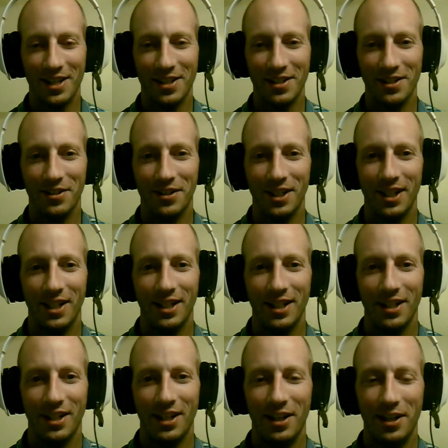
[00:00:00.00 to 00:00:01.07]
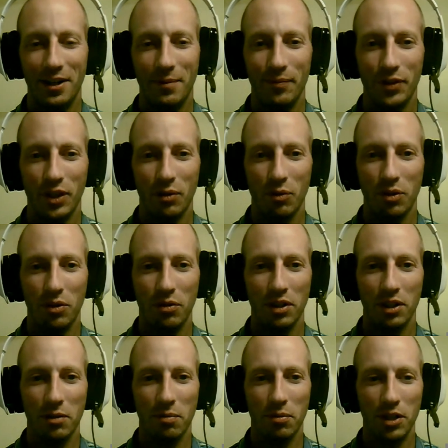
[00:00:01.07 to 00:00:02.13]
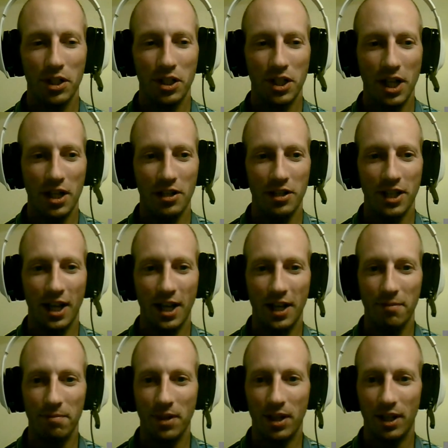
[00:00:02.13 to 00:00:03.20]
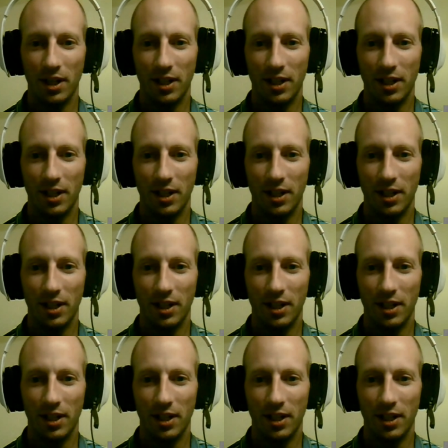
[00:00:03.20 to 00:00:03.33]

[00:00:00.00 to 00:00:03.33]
So we really appreciate your time.